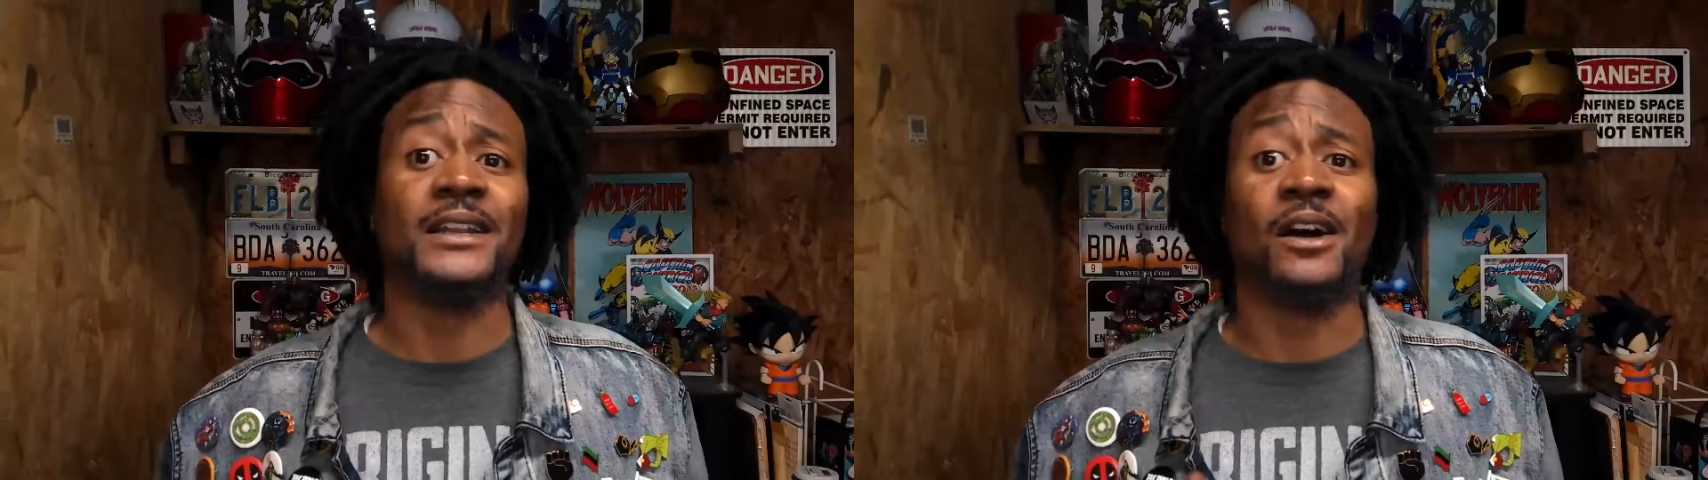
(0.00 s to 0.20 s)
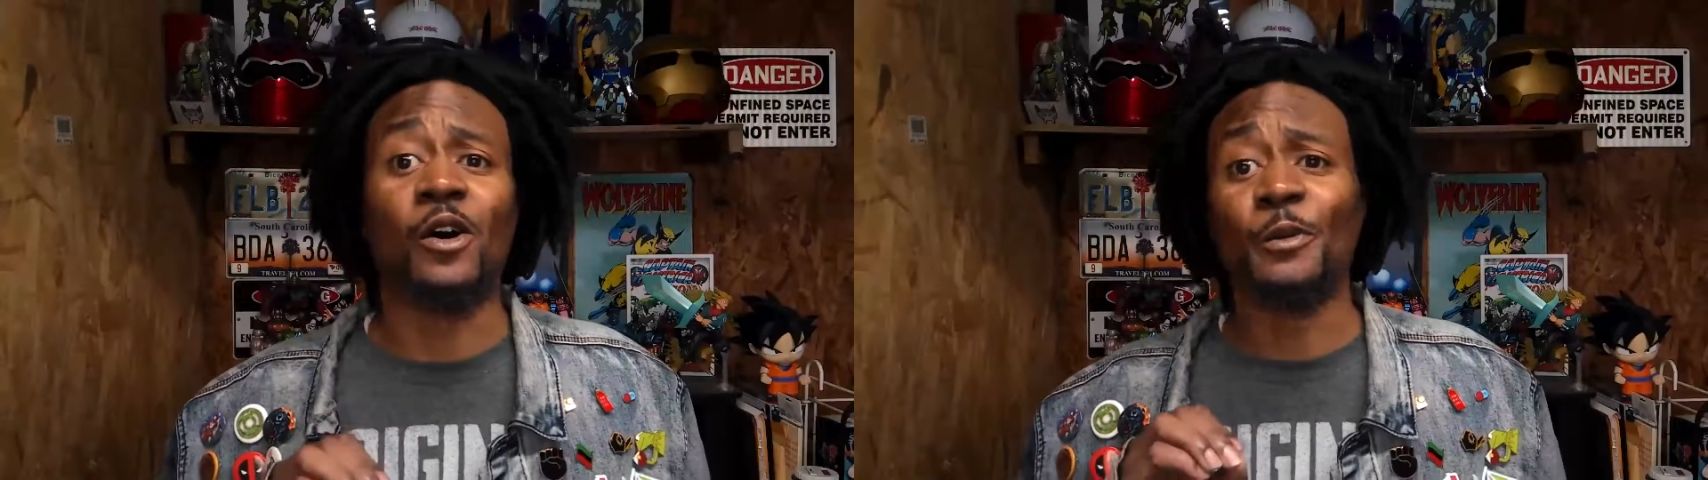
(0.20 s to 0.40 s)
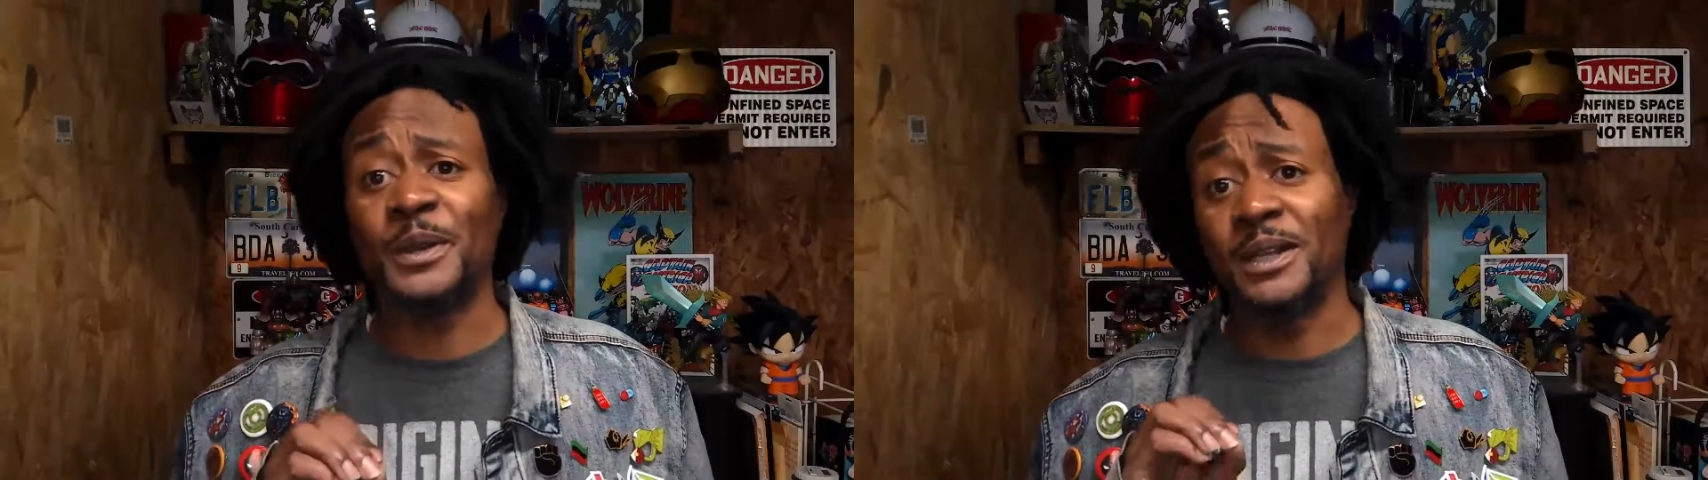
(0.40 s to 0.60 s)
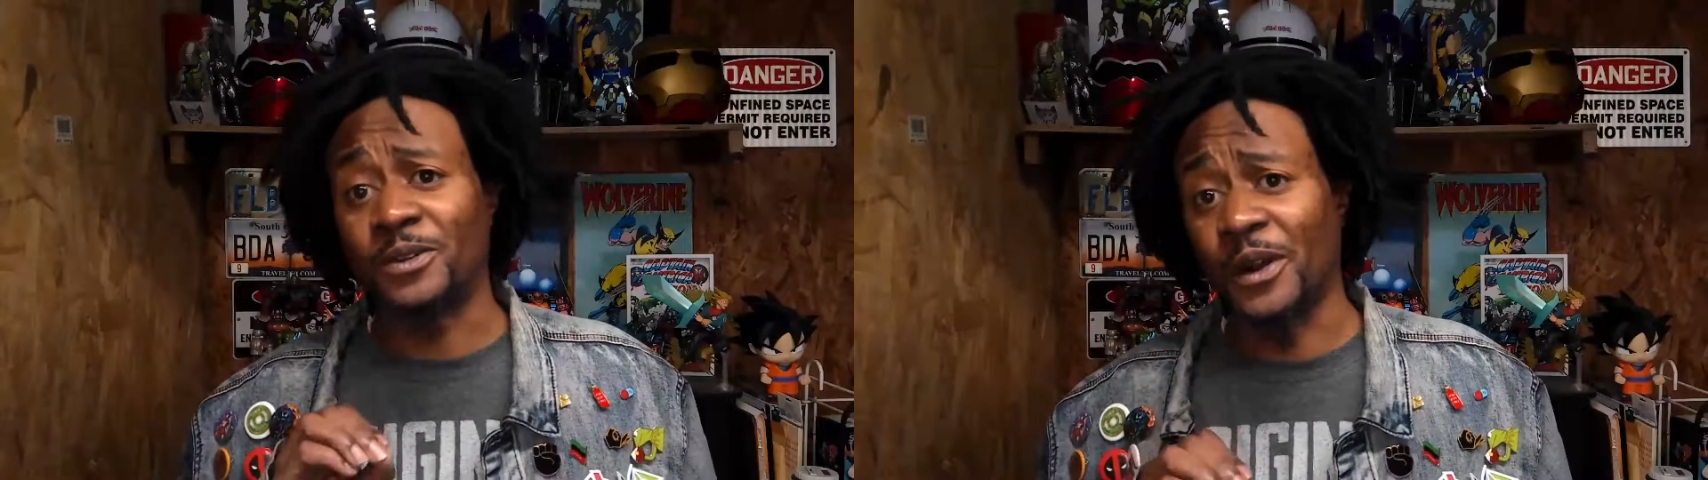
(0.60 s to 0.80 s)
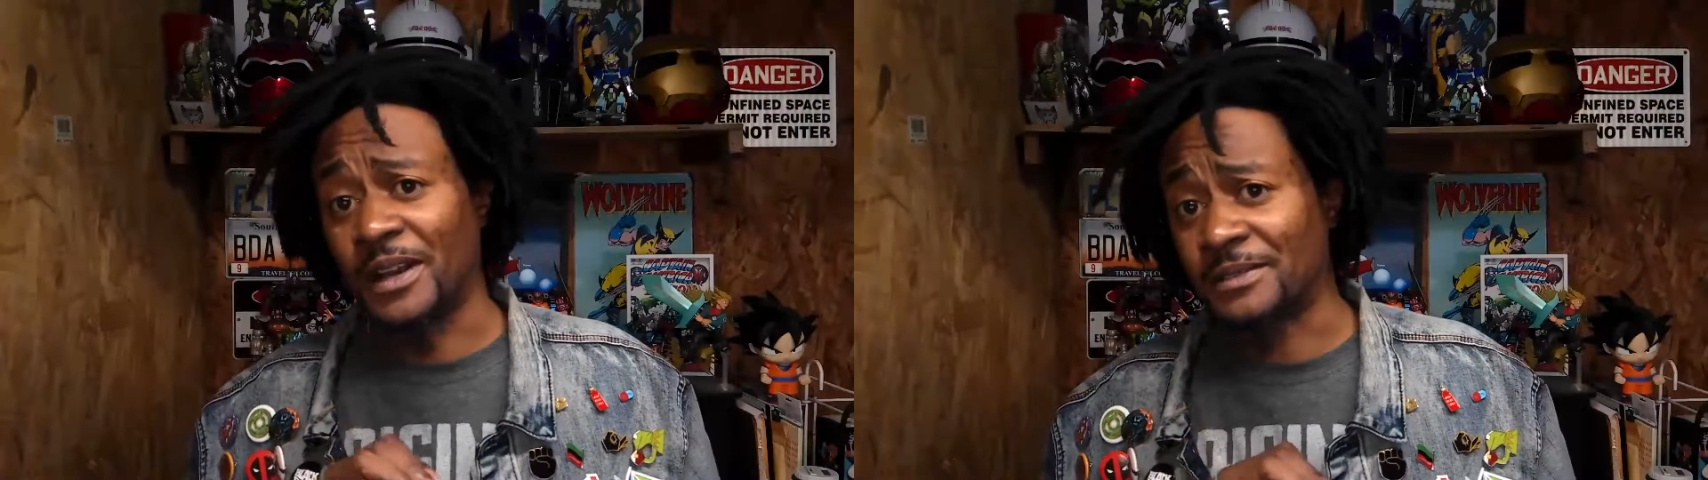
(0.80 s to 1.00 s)
the opening
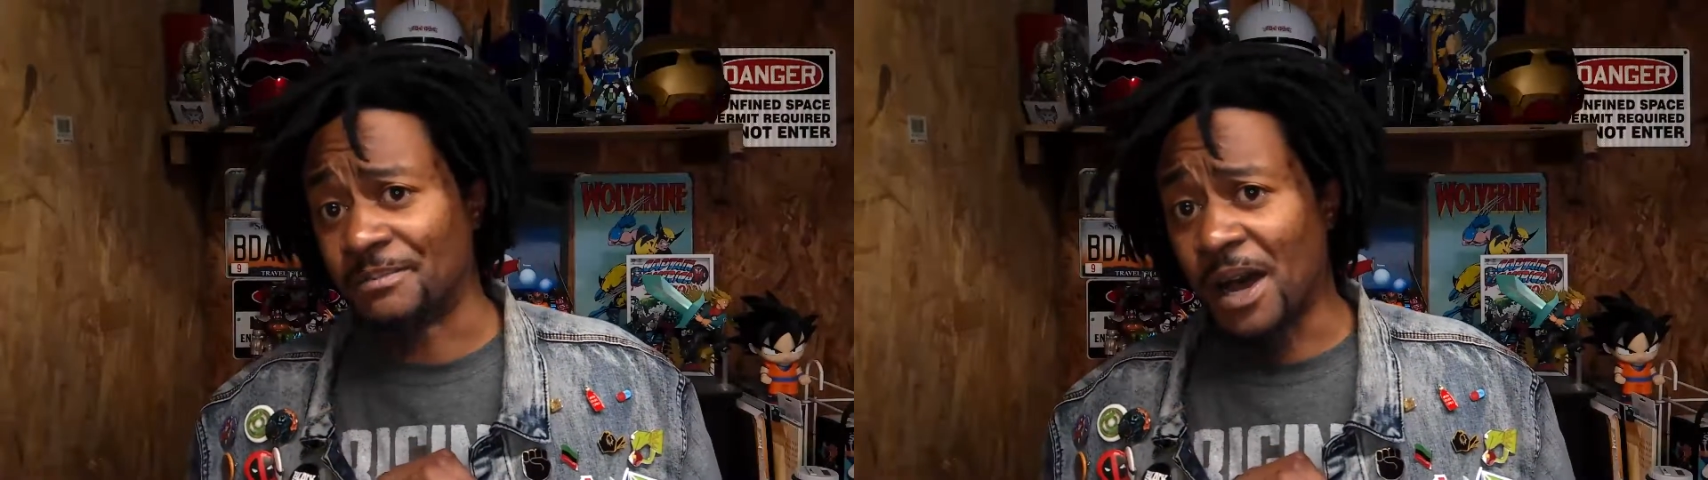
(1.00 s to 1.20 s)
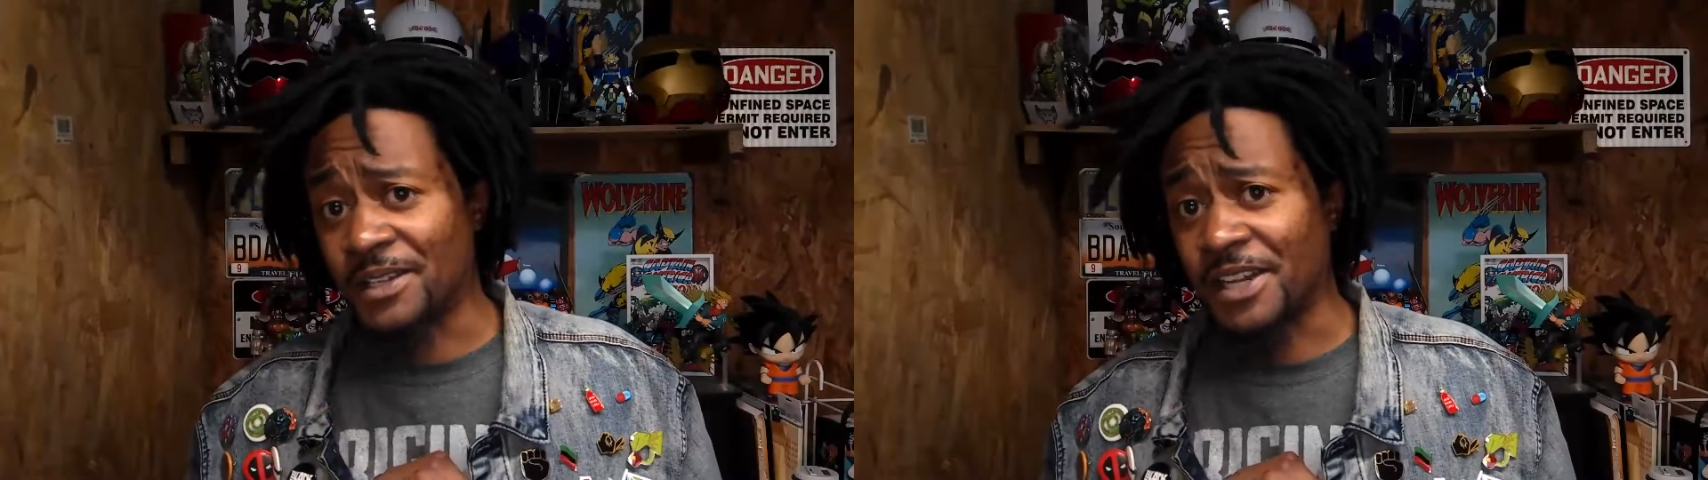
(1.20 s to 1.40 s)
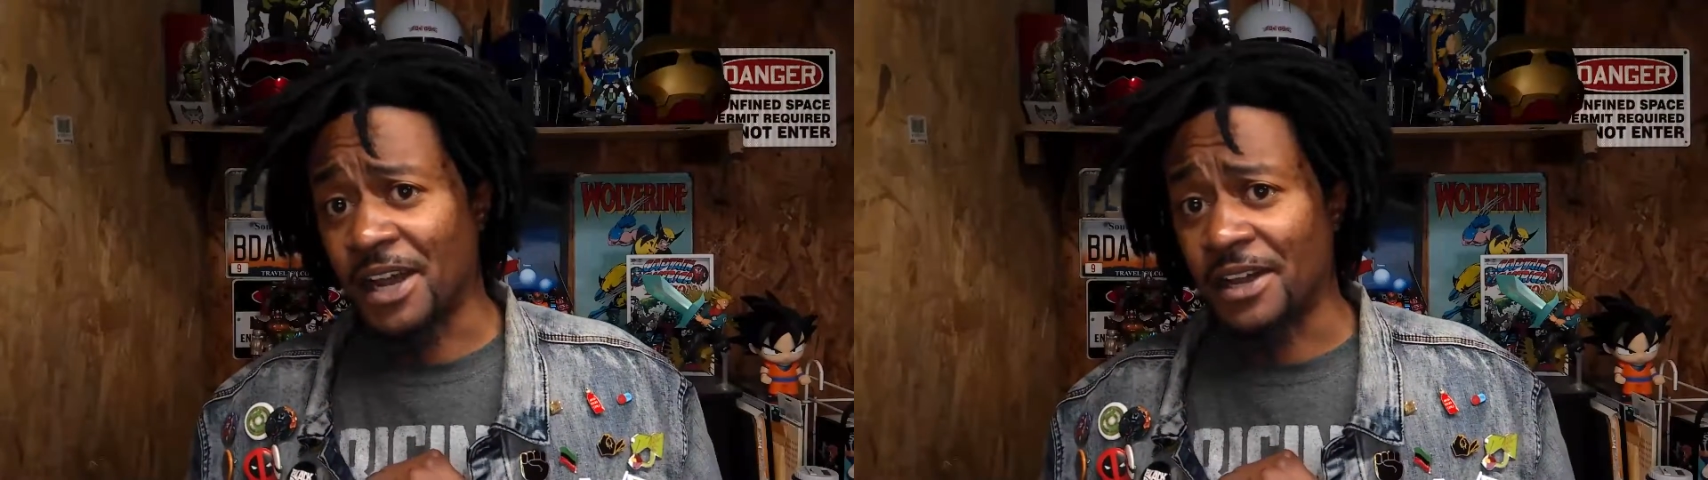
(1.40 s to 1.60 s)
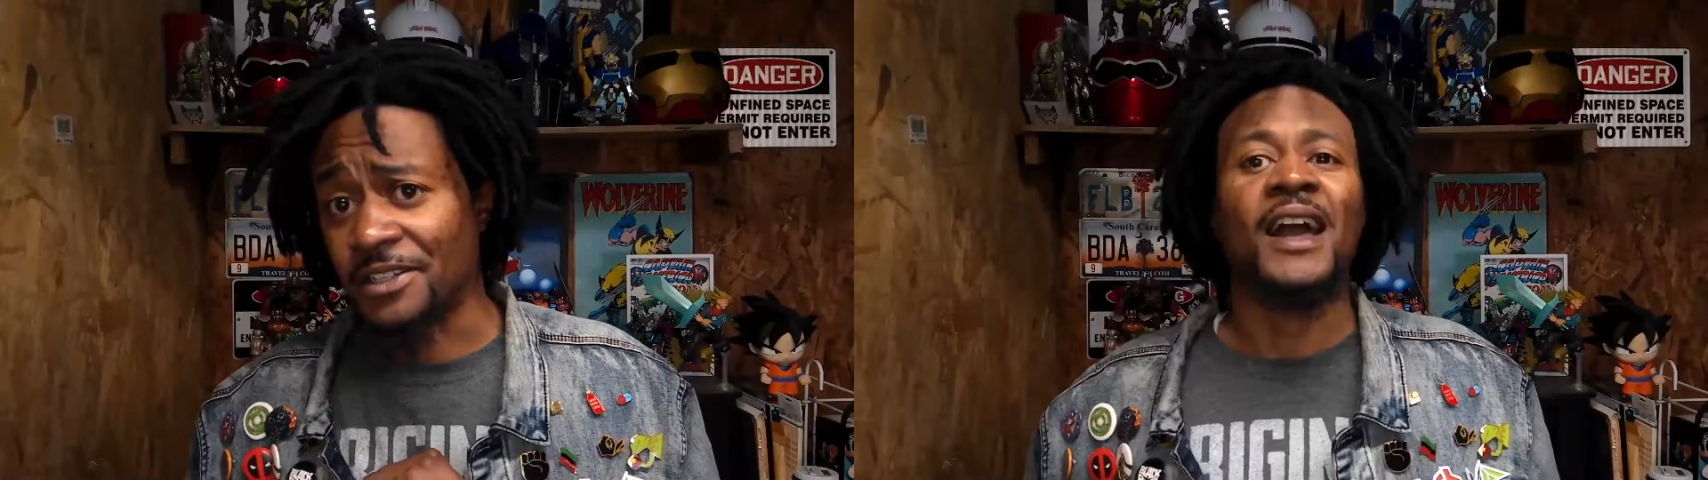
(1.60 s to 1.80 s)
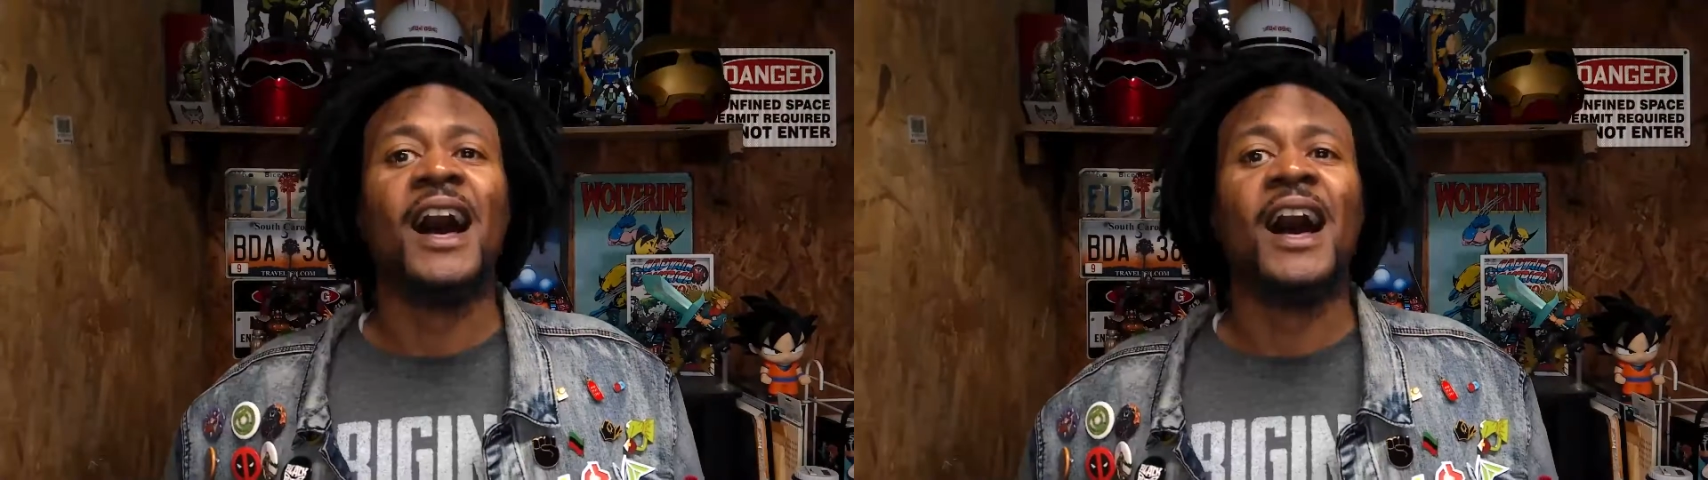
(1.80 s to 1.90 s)
credit montage.